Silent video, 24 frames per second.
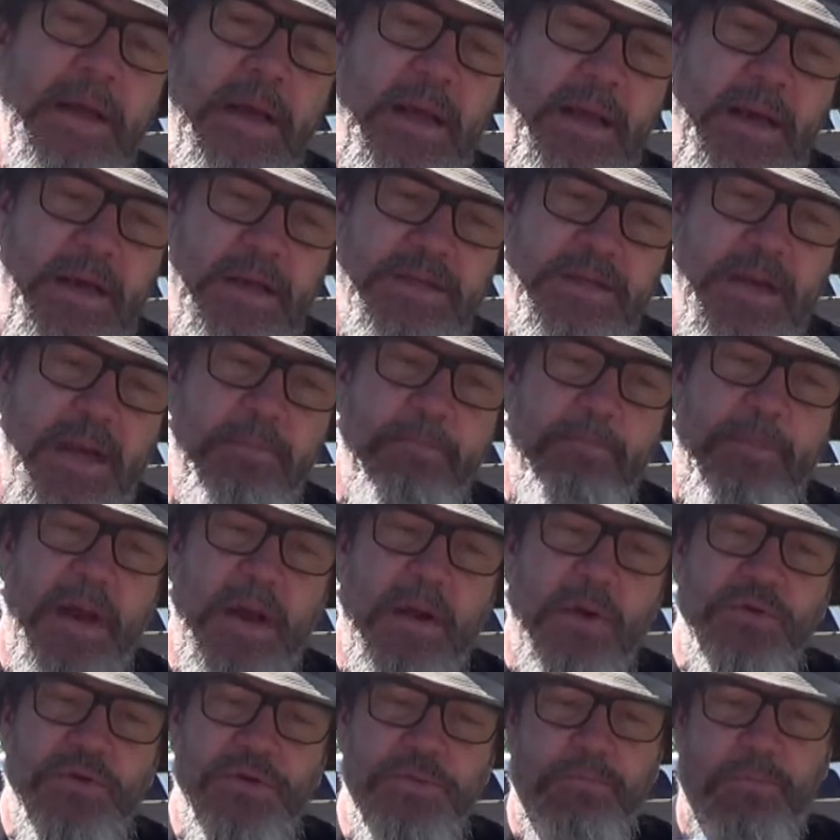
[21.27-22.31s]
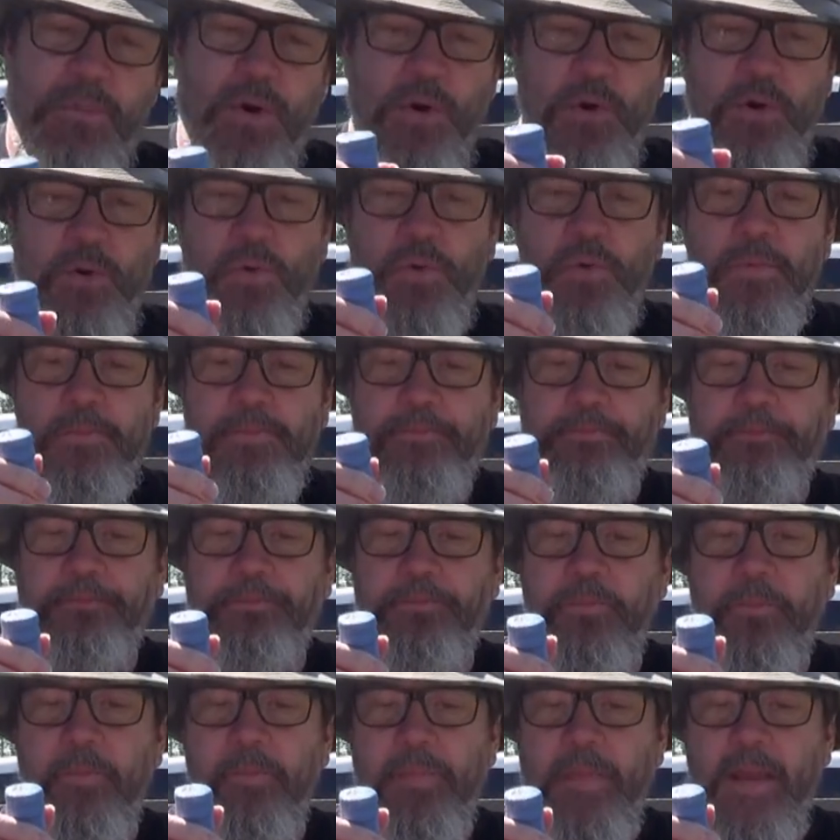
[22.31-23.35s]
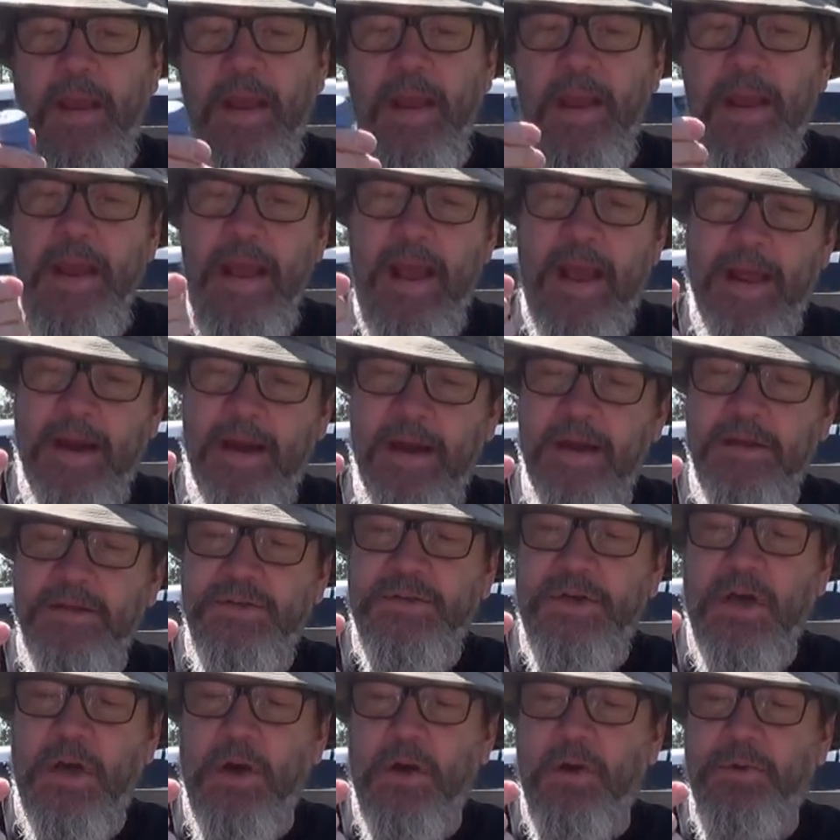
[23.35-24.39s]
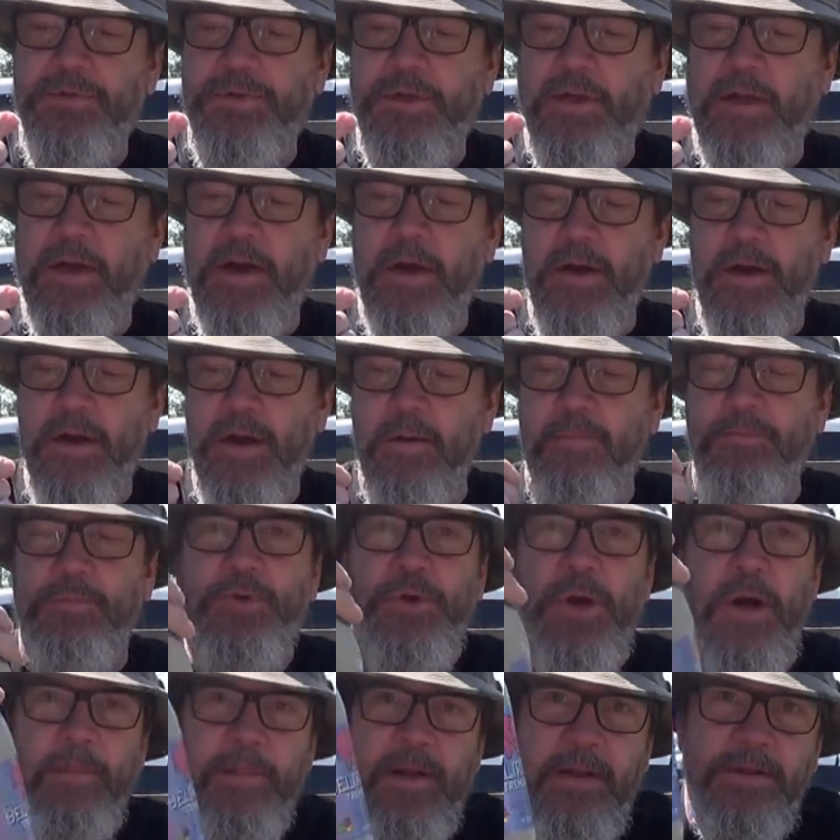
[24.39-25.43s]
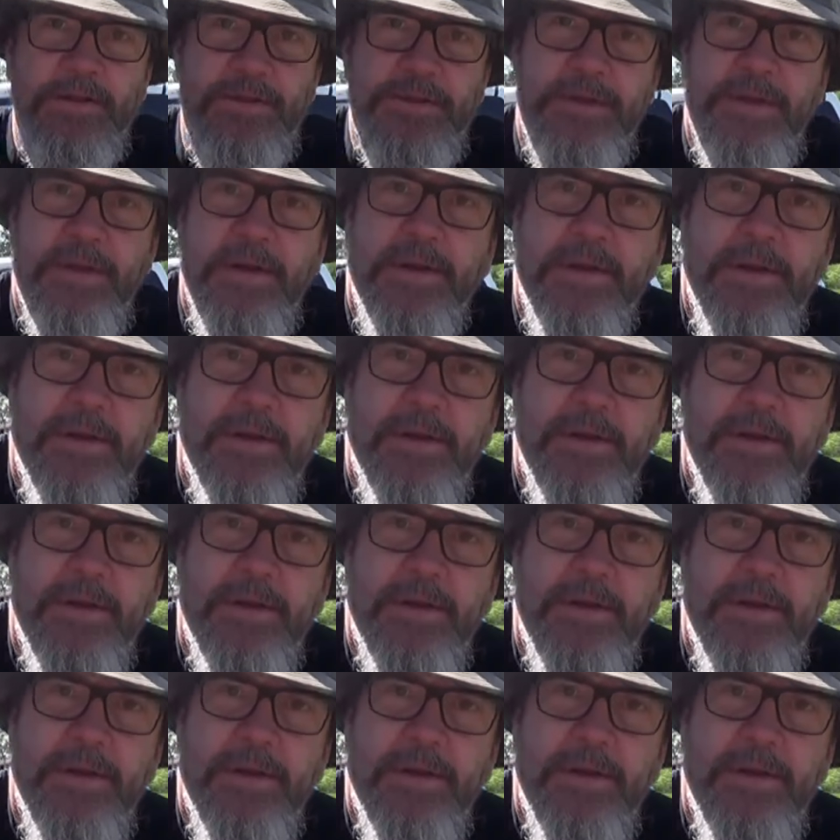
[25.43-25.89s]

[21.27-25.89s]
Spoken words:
It is a Belgian brew, and it is called Delirium Tremens.